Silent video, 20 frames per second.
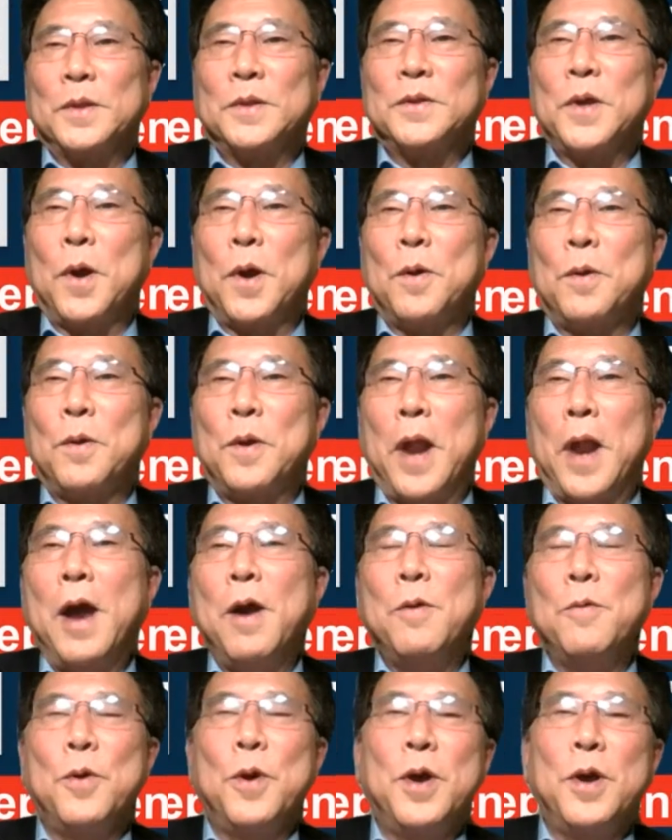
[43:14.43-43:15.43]
So
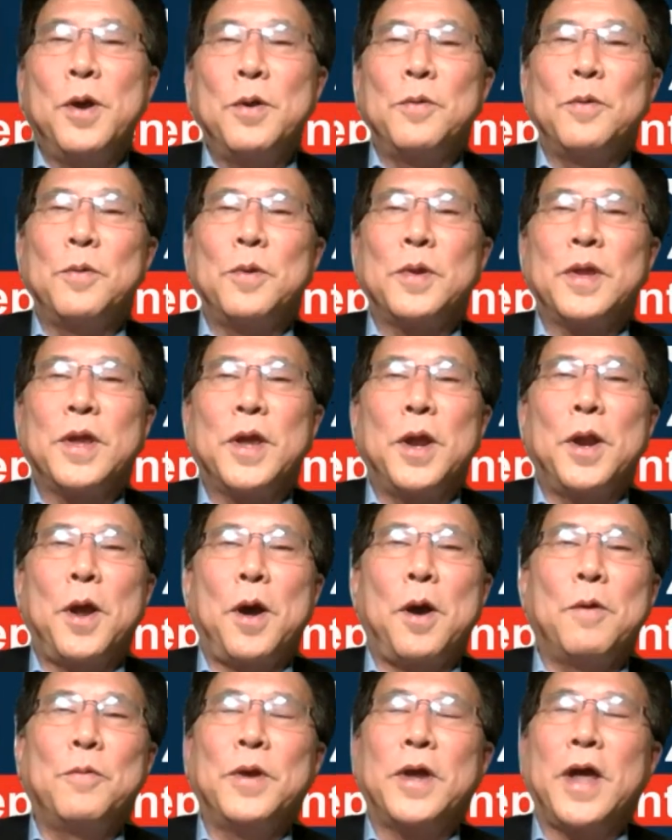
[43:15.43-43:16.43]
now, uh, you
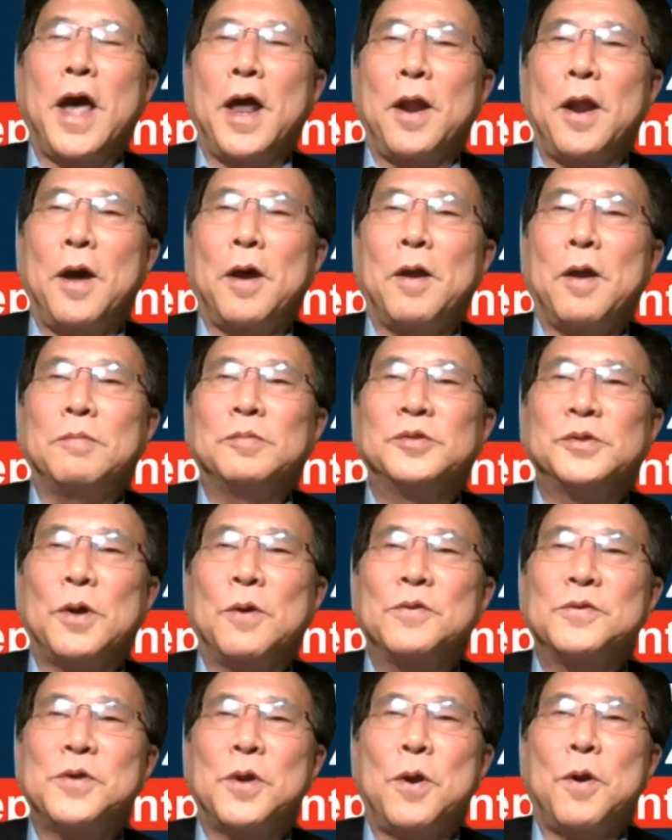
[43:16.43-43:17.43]
know, we got a lot of
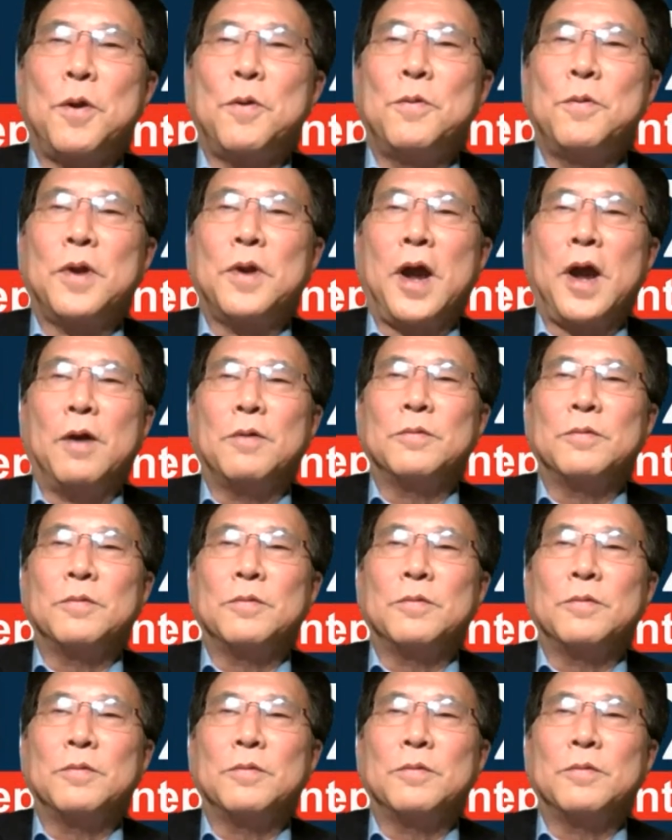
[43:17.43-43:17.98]
social,